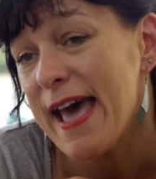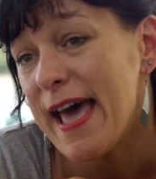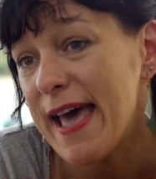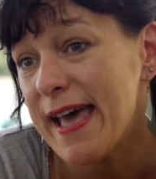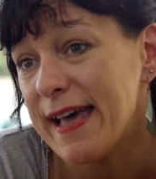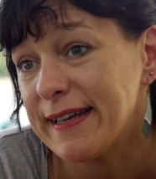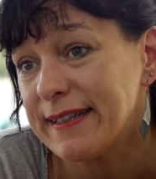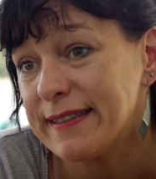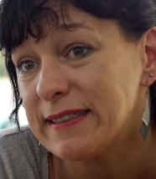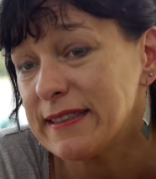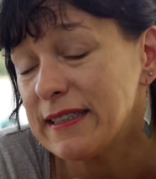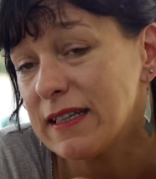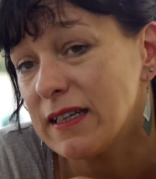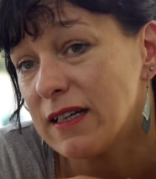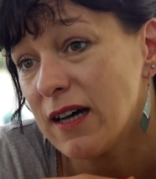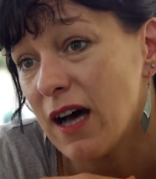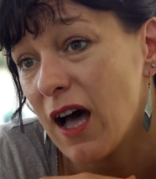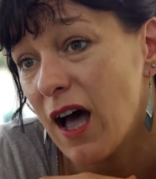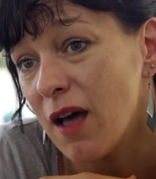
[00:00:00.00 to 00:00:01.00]
And
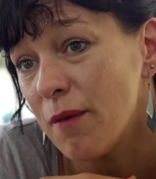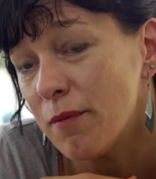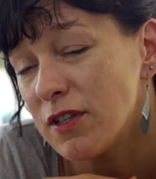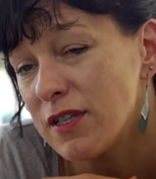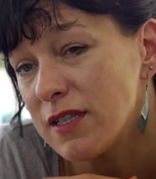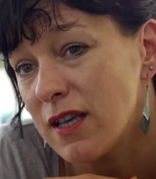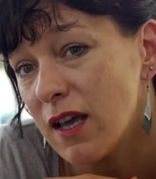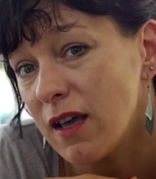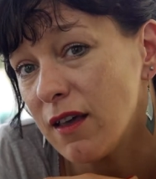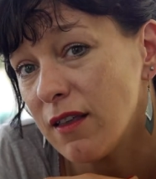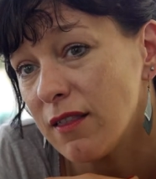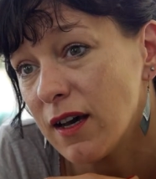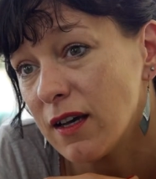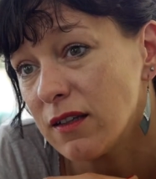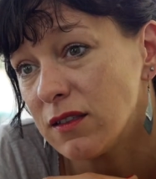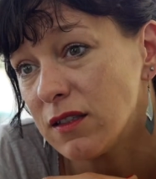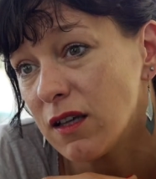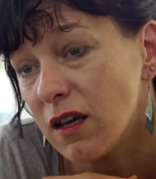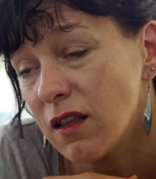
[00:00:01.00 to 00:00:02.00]
I must say
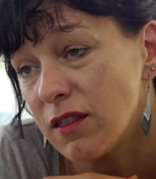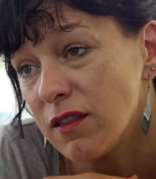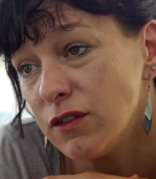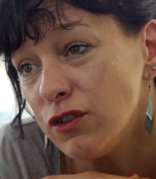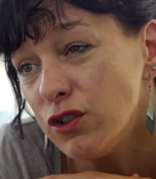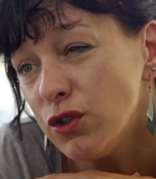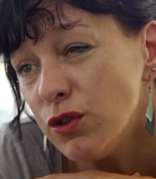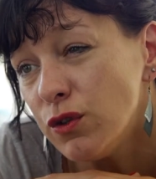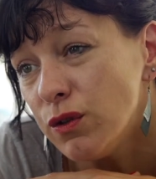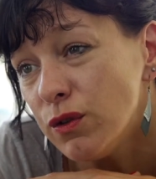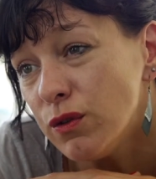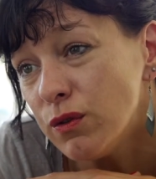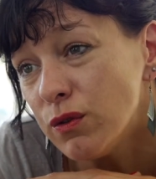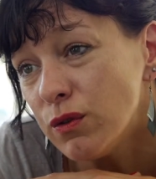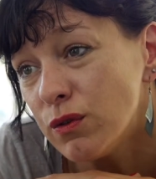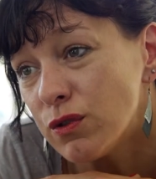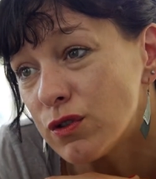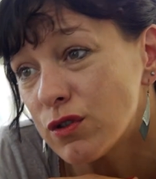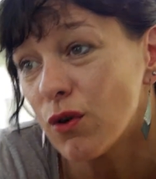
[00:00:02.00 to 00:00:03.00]
that the
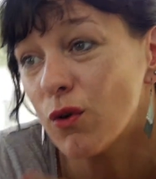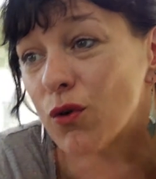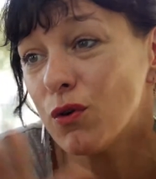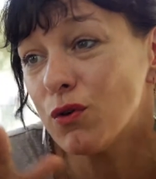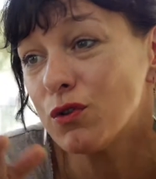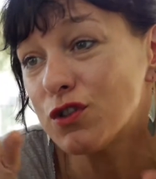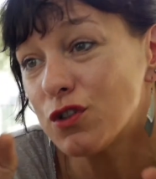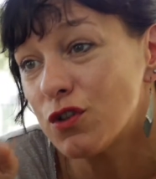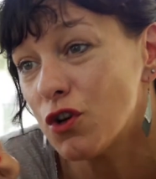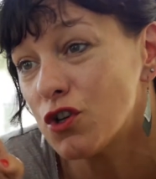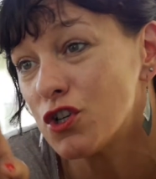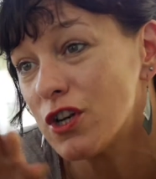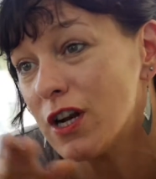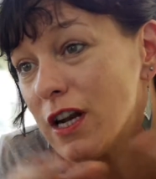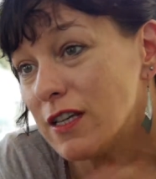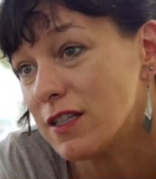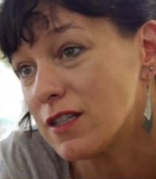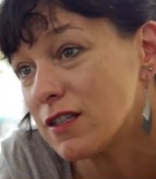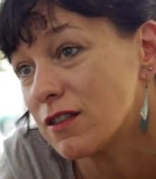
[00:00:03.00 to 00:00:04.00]
new so-called
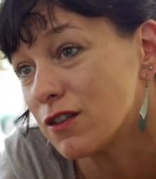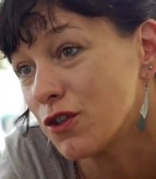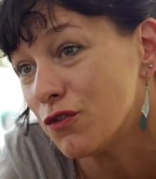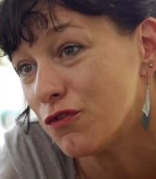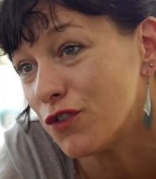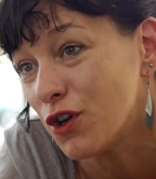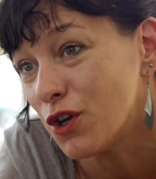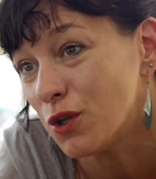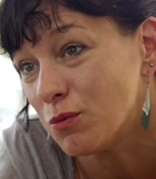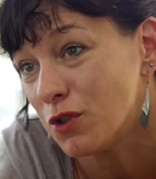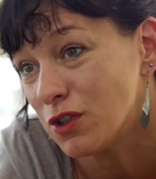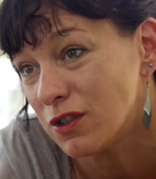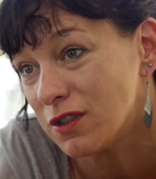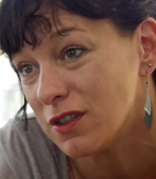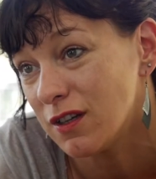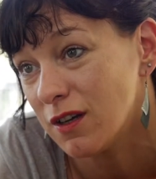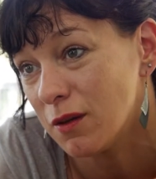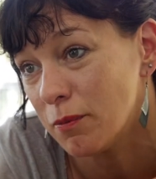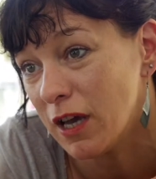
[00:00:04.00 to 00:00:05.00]
socialist
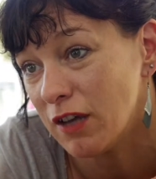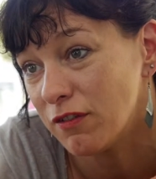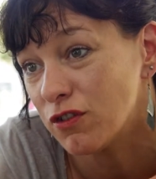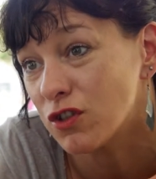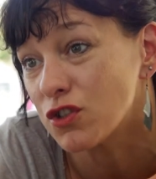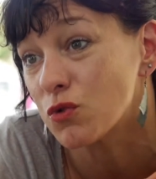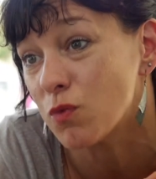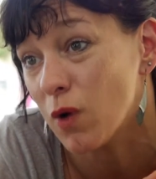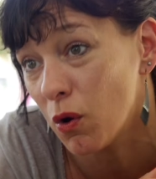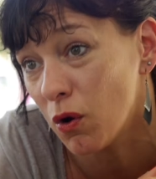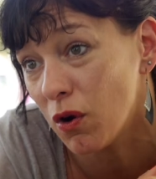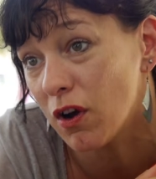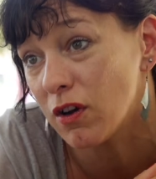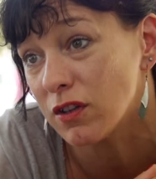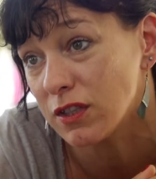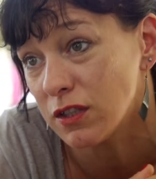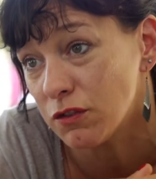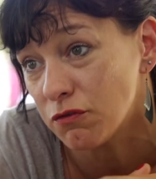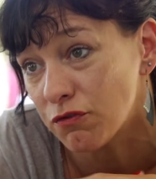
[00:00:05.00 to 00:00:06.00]
government by François
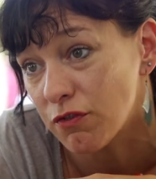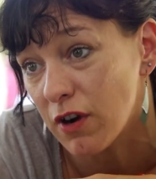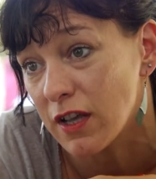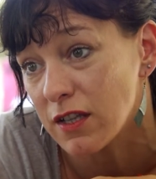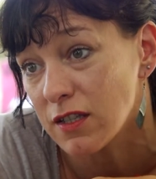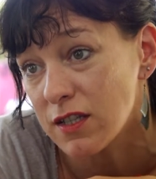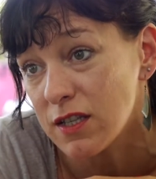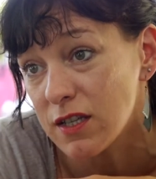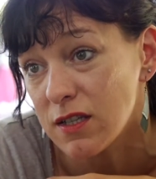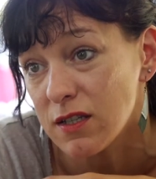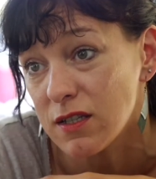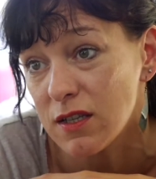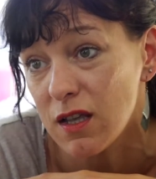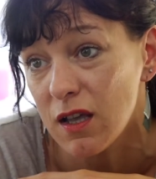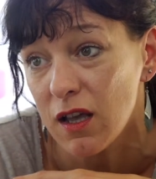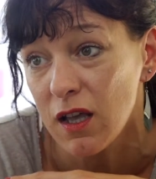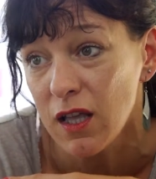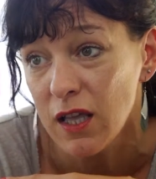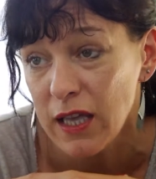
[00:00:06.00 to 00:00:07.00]
Hollande in France is
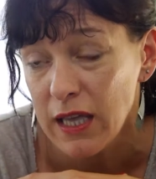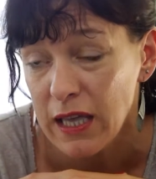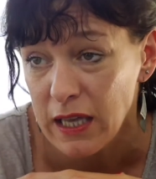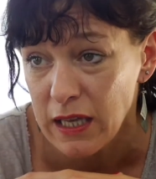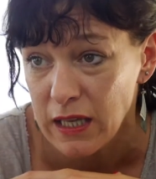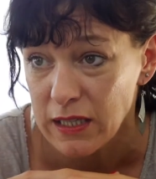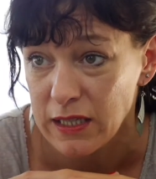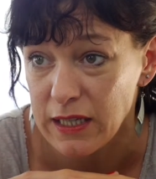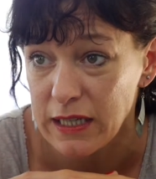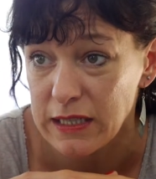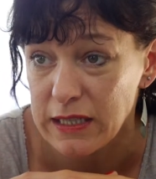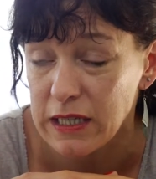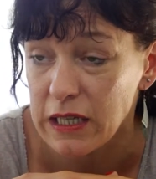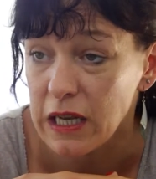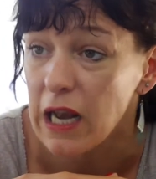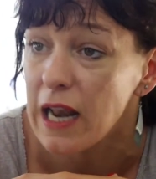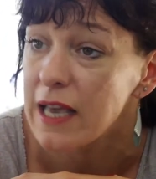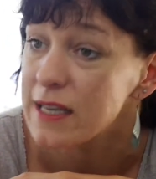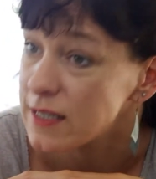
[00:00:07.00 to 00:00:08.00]

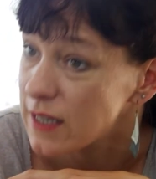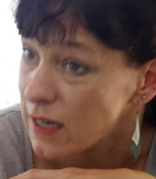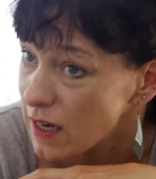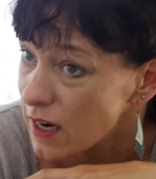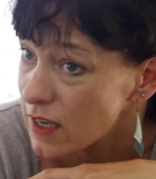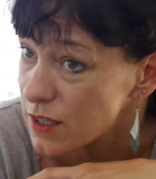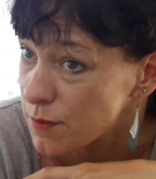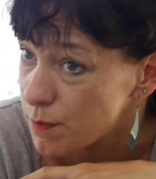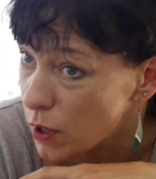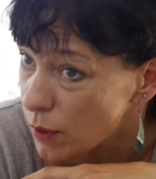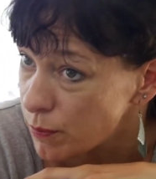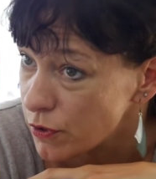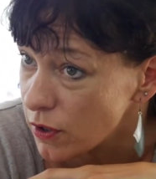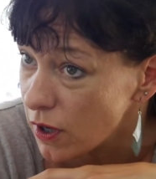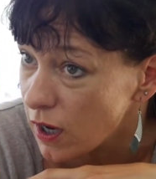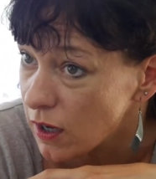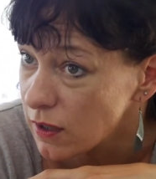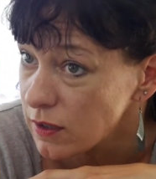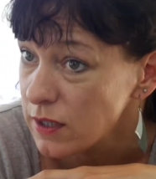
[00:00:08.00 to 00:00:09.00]
getting less and less
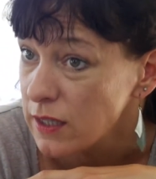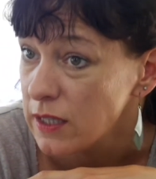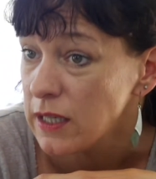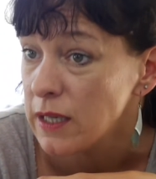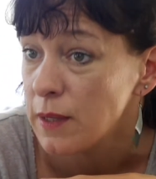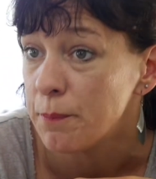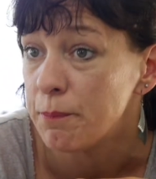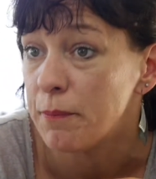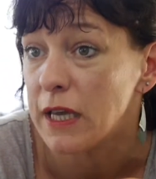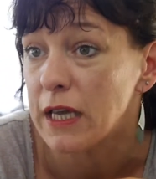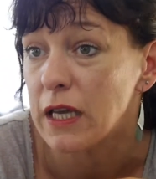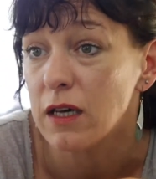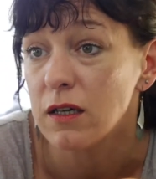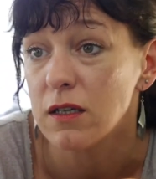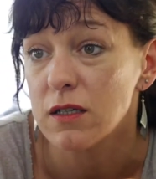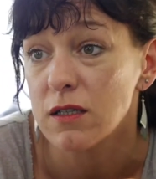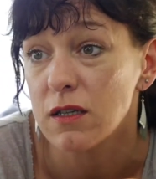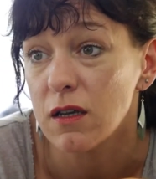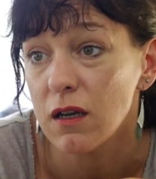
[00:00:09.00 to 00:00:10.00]
popular,
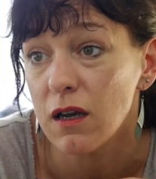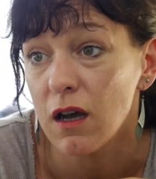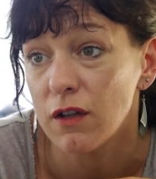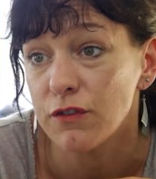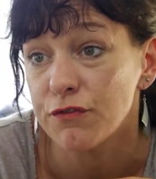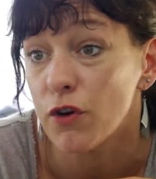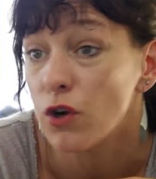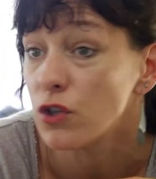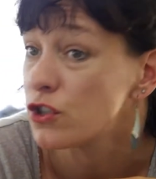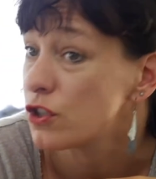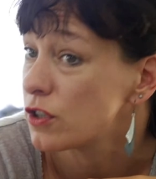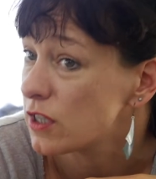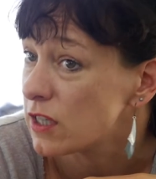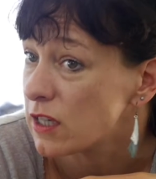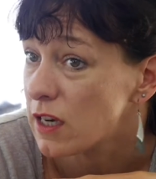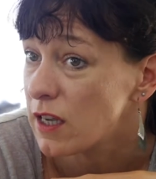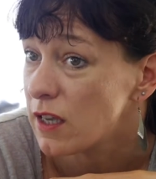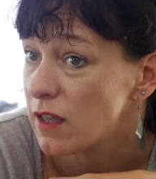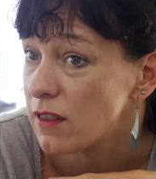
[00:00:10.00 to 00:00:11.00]
because
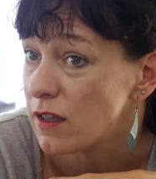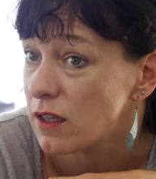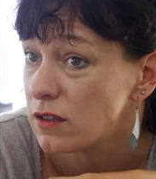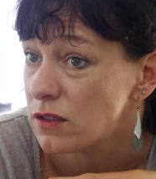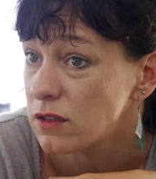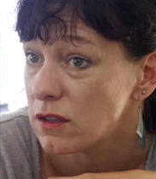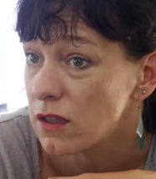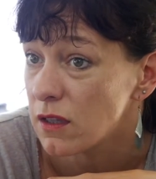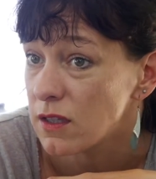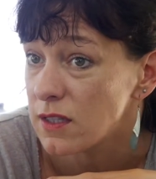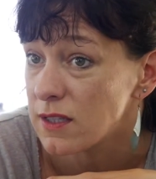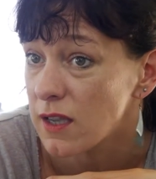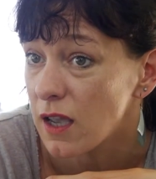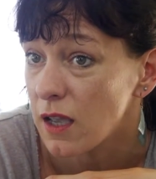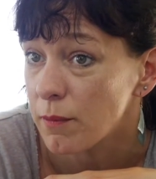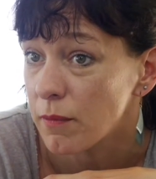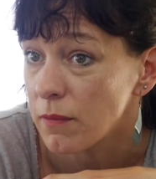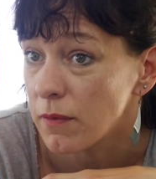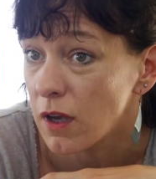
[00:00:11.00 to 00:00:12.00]
unfortunately they do the
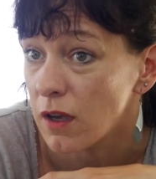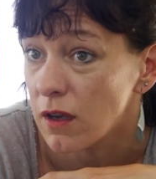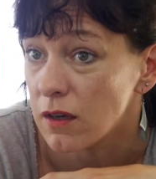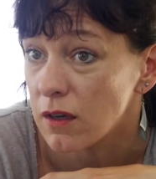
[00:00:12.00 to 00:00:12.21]
same